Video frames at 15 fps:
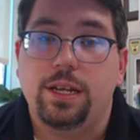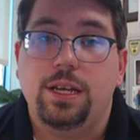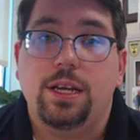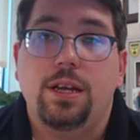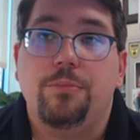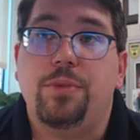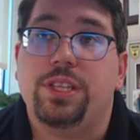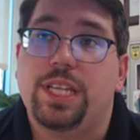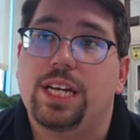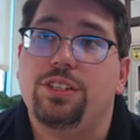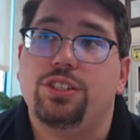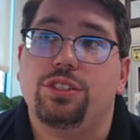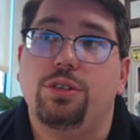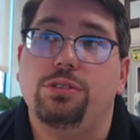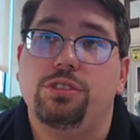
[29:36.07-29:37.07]
But that just
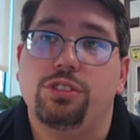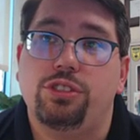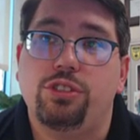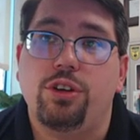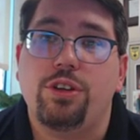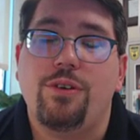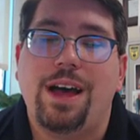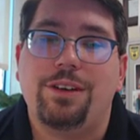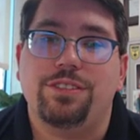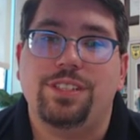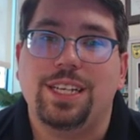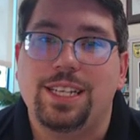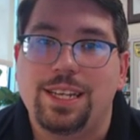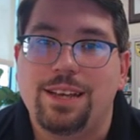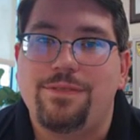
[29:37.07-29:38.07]
goes to show you how
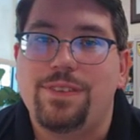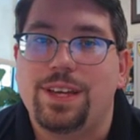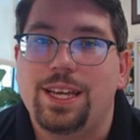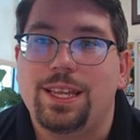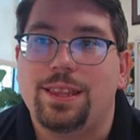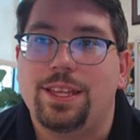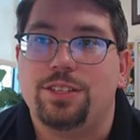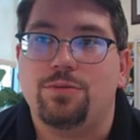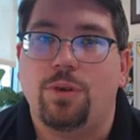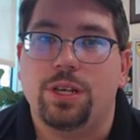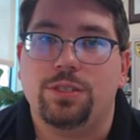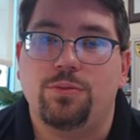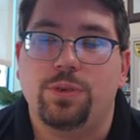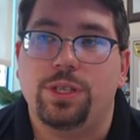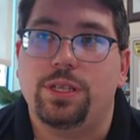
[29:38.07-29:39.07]
significant this was
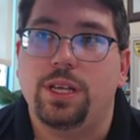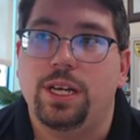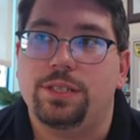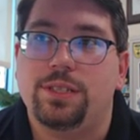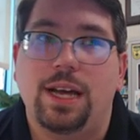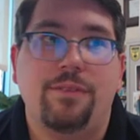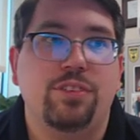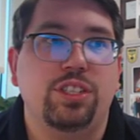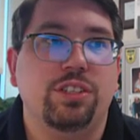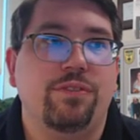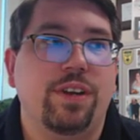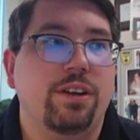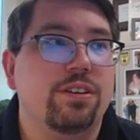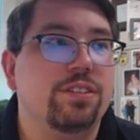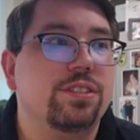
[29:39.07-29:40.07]
with uh, esophageal
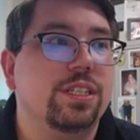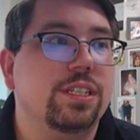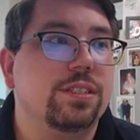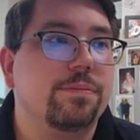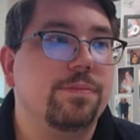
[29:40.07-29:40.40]
varices.